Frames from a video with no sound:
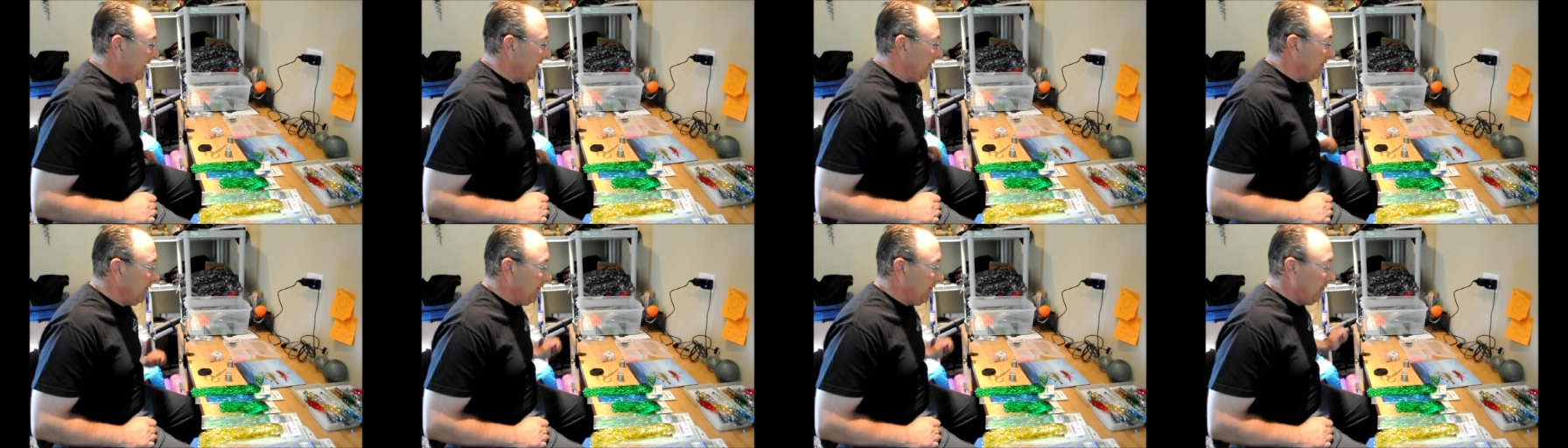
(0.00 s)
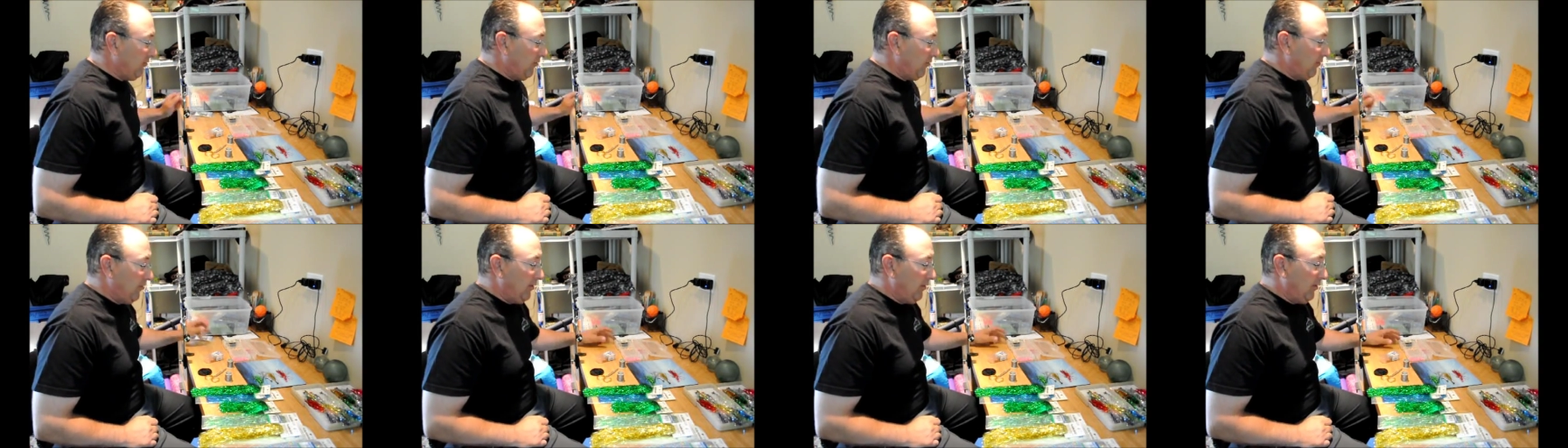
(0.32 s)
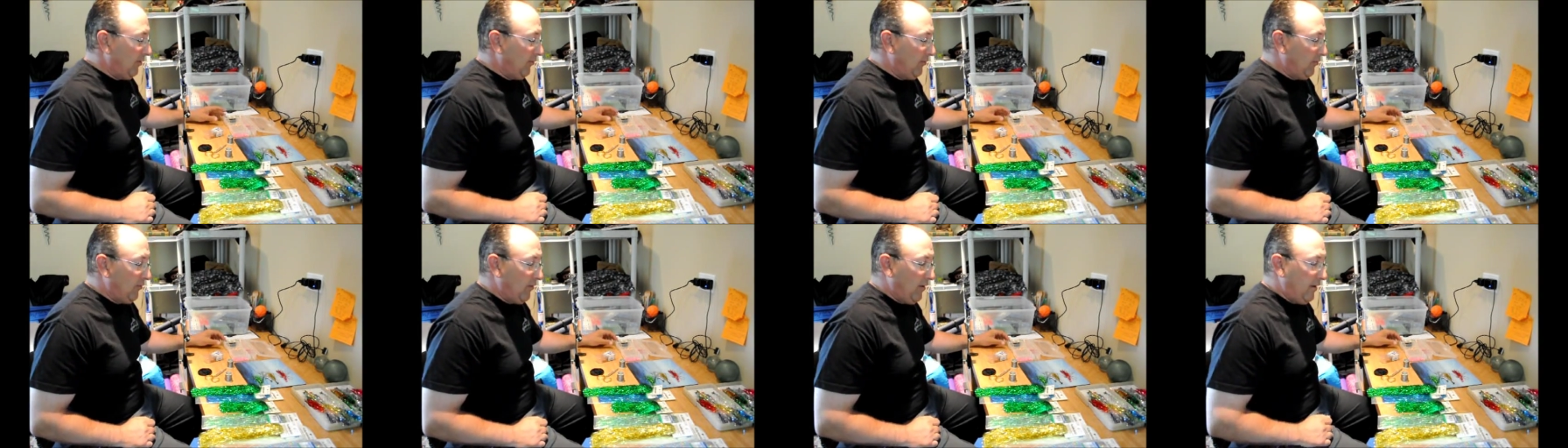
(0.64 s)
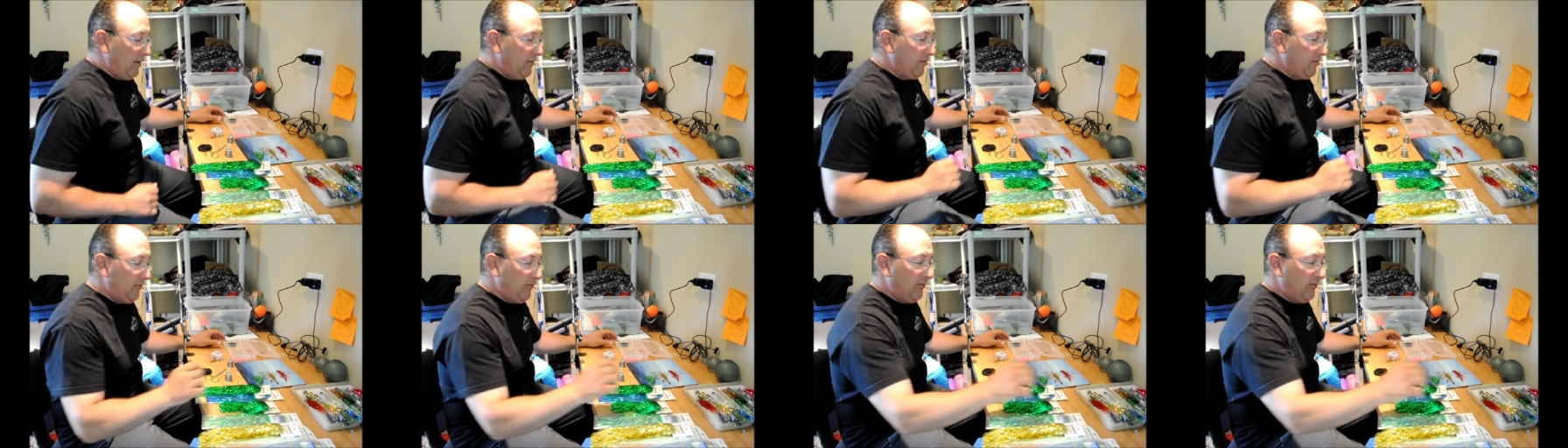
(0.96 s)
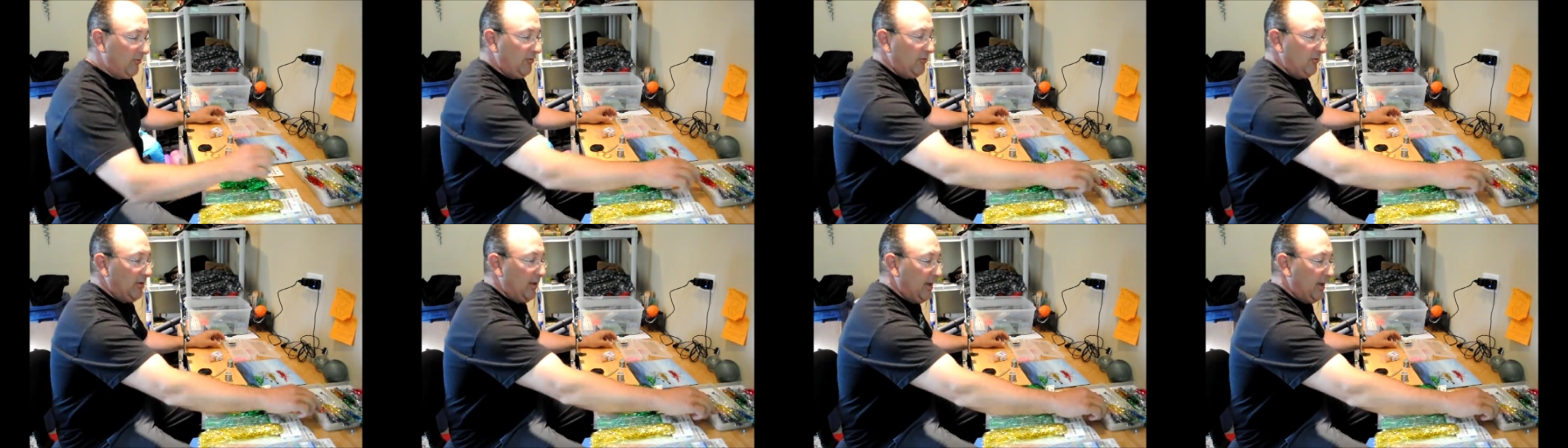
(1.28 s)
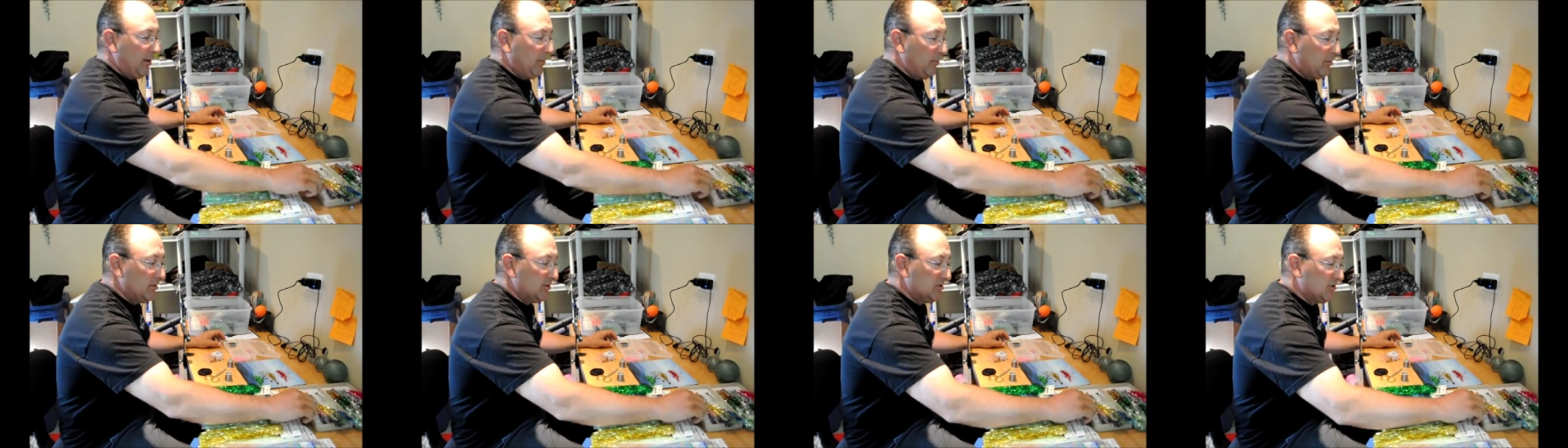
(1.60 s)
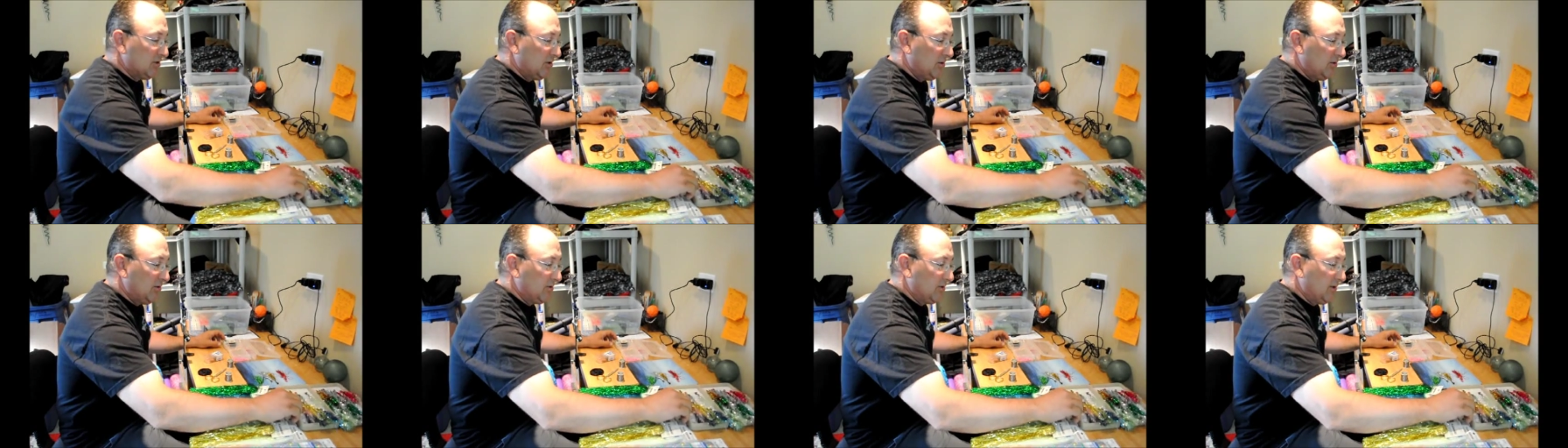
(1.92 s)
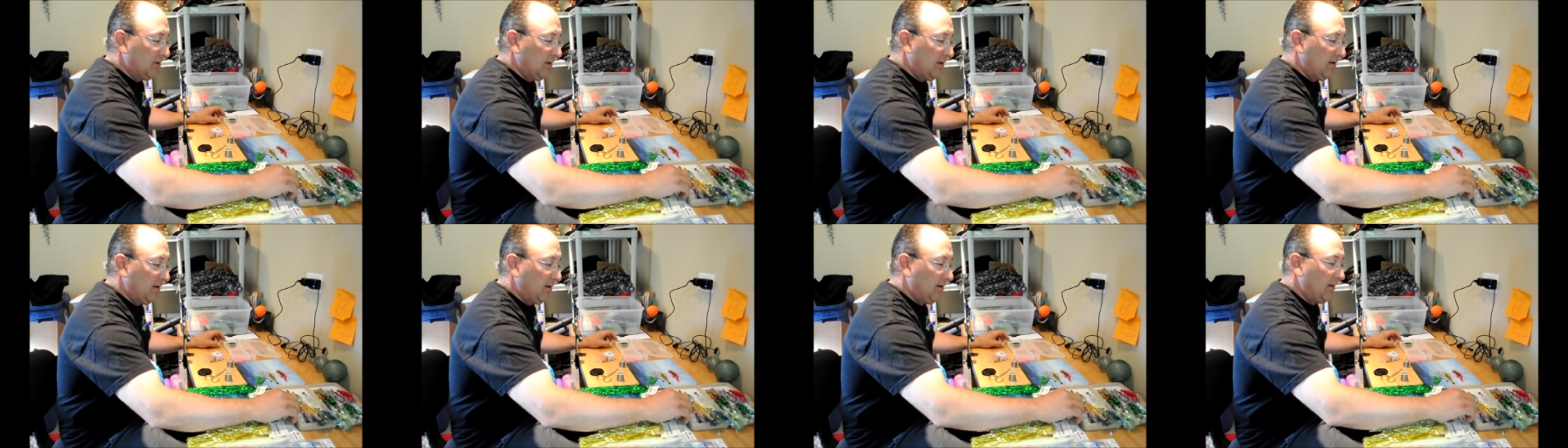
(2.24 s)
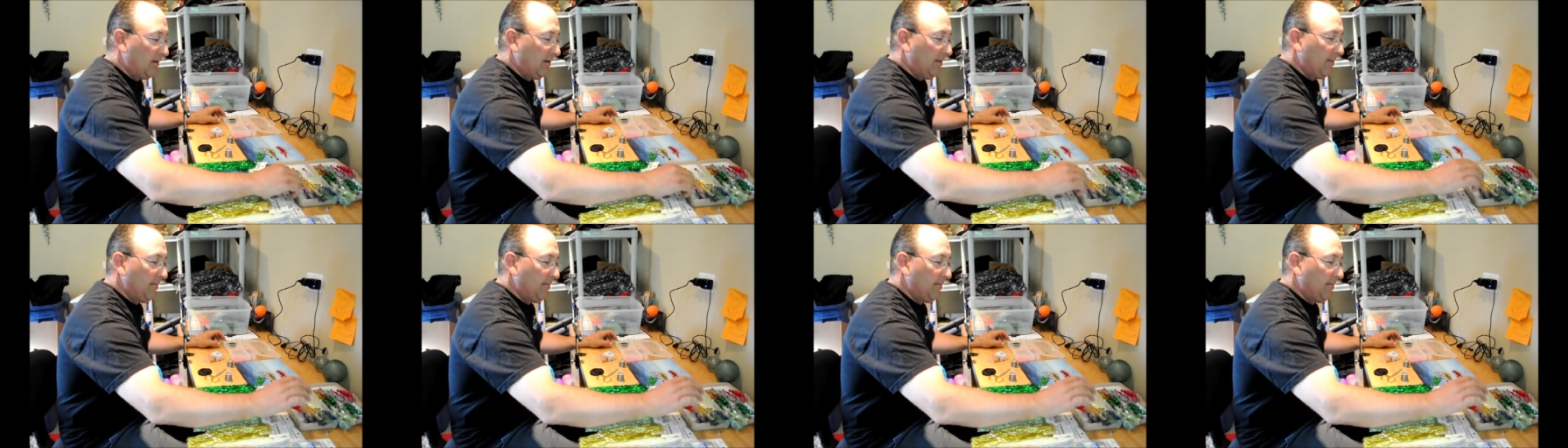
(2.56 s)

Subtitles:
This is the end result here.